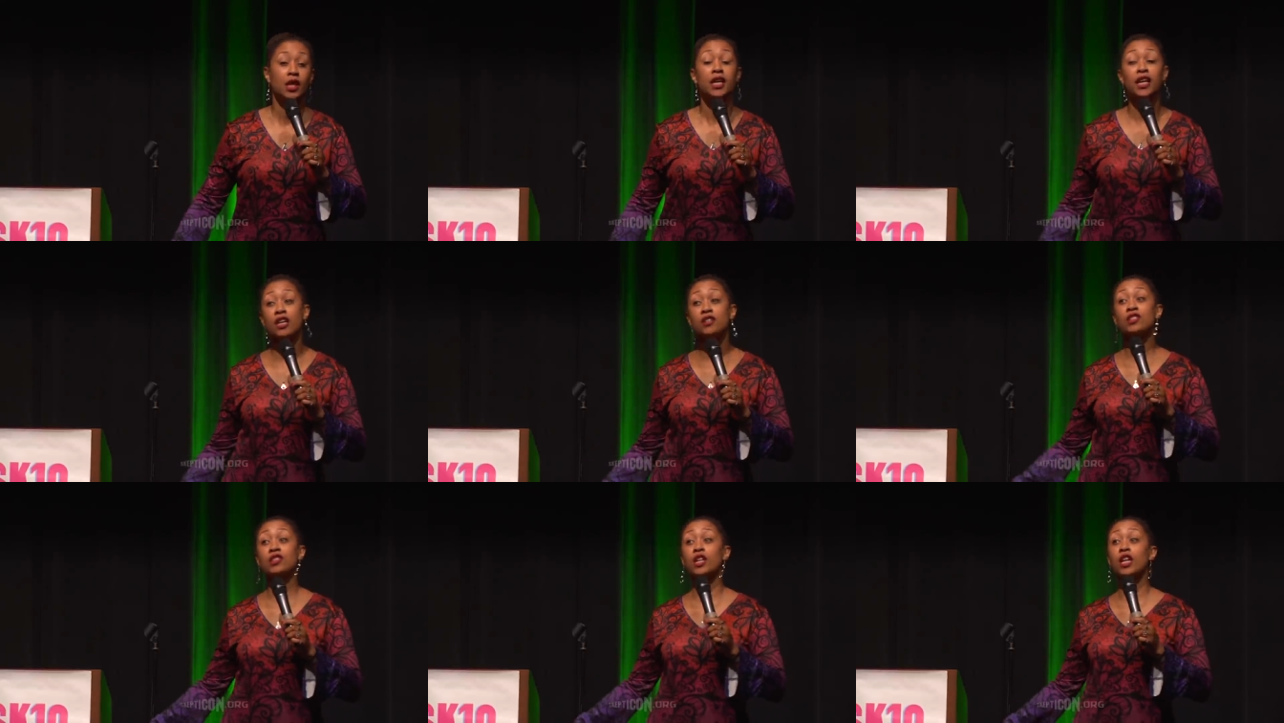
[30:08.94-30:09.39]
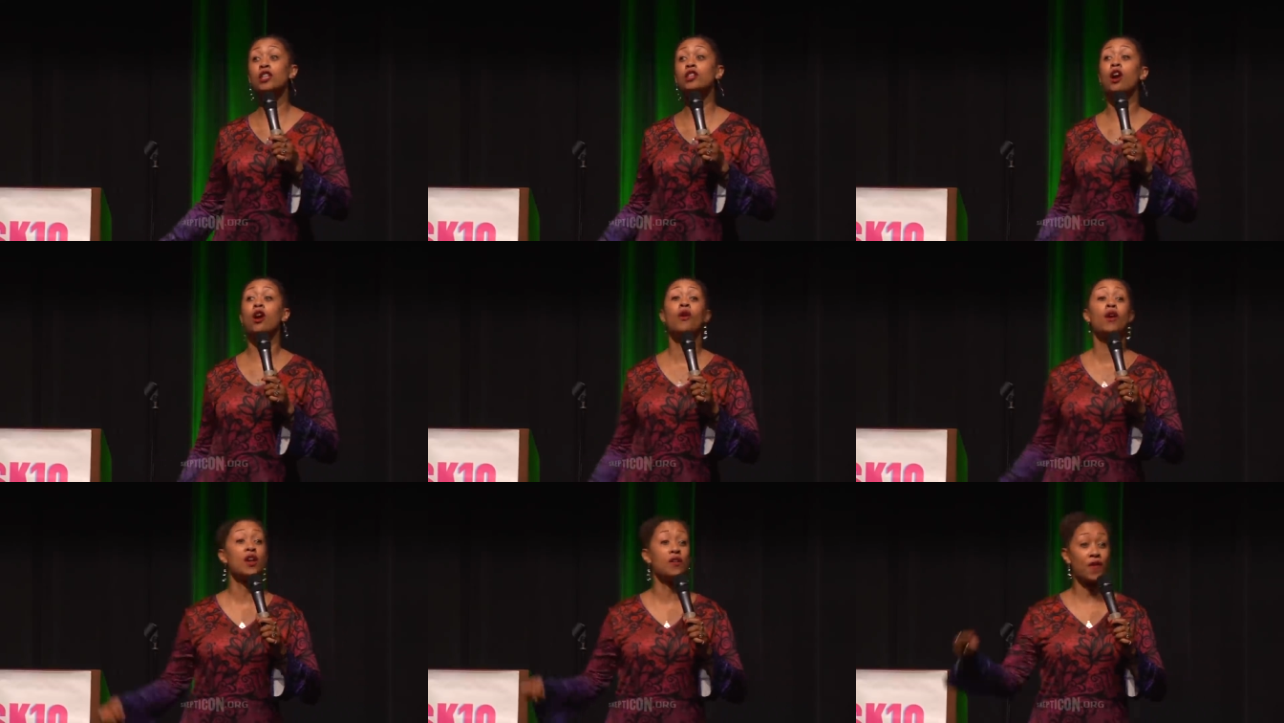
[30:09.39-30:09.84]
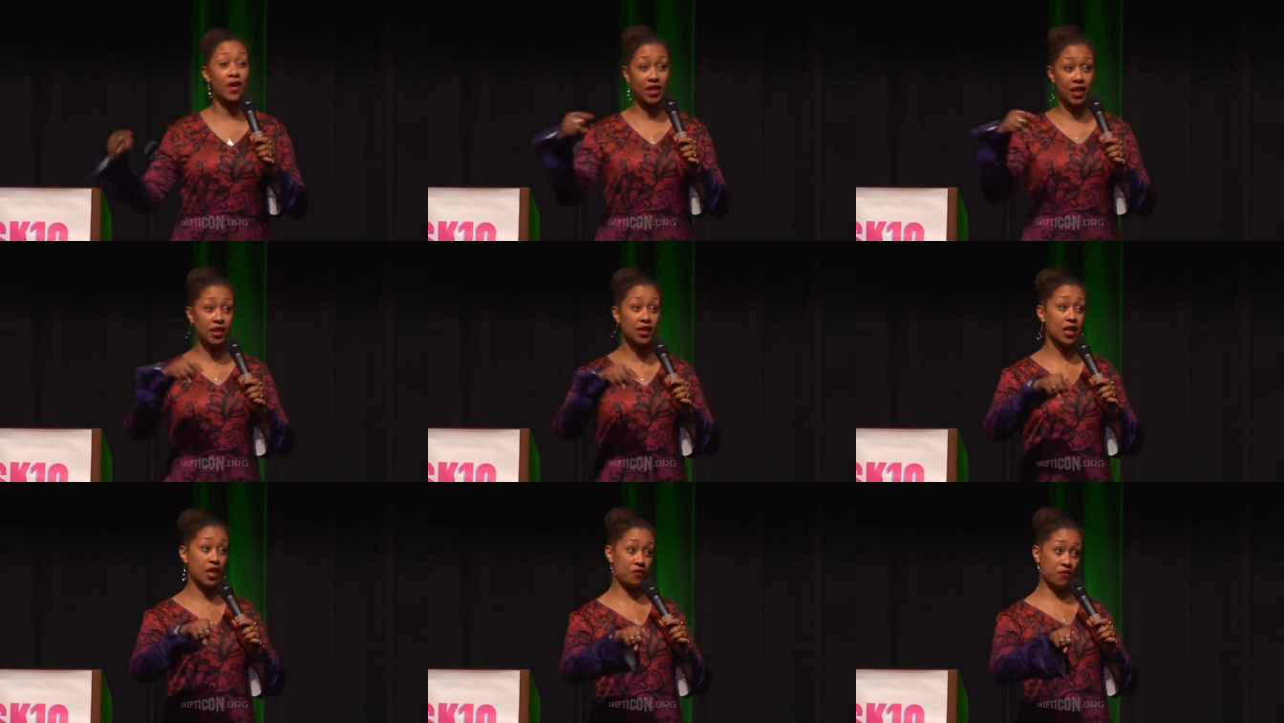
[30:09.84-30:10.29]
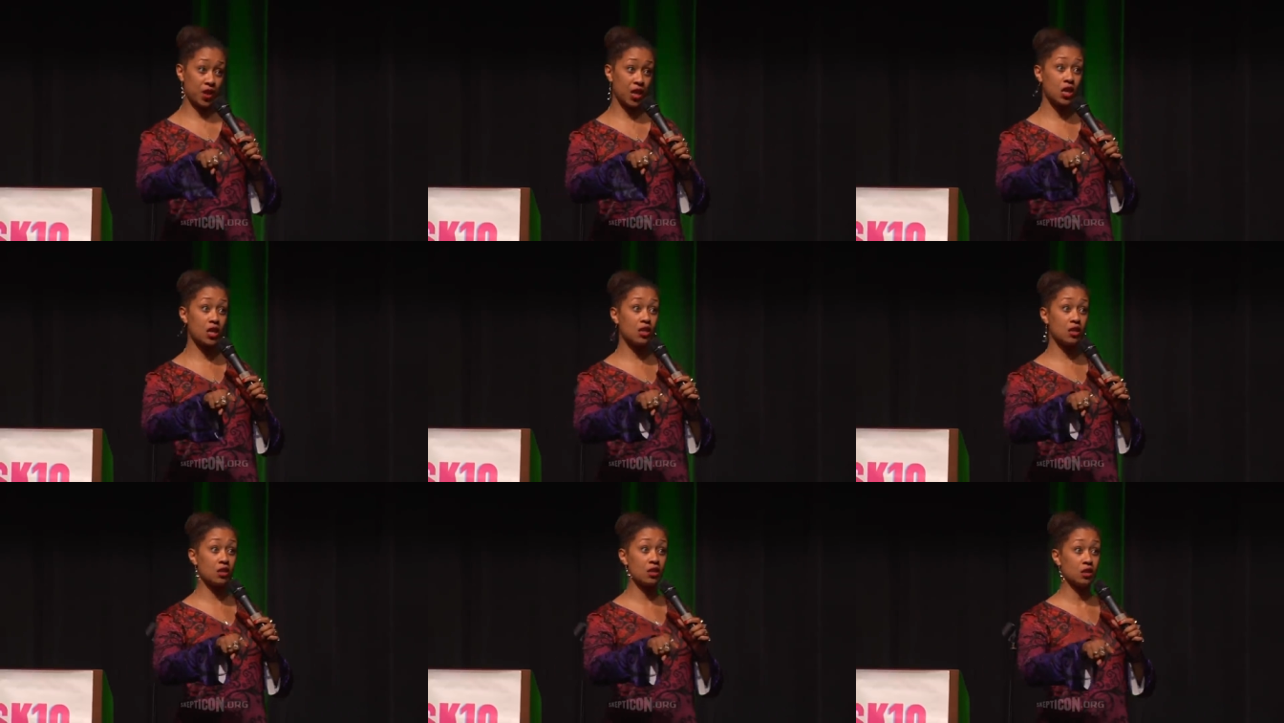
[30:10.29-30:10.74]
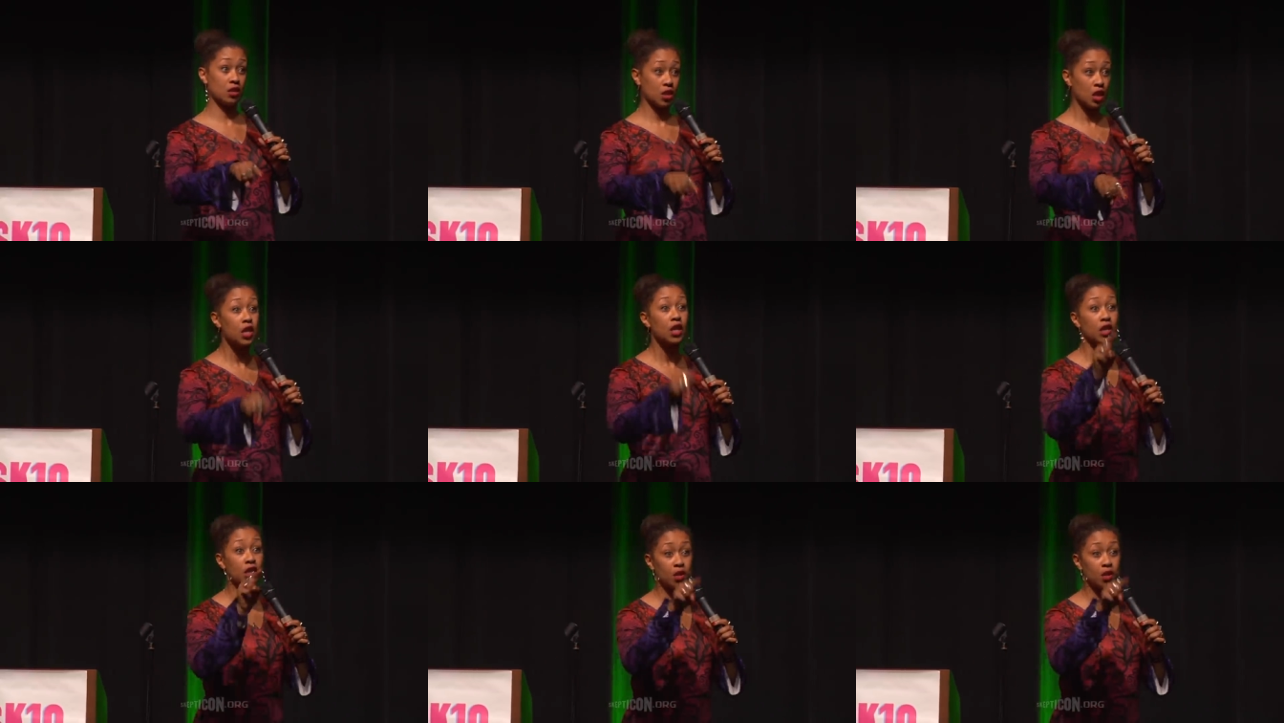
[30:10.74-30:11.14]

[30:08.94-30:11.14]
Here's the thing though, if I get in that van,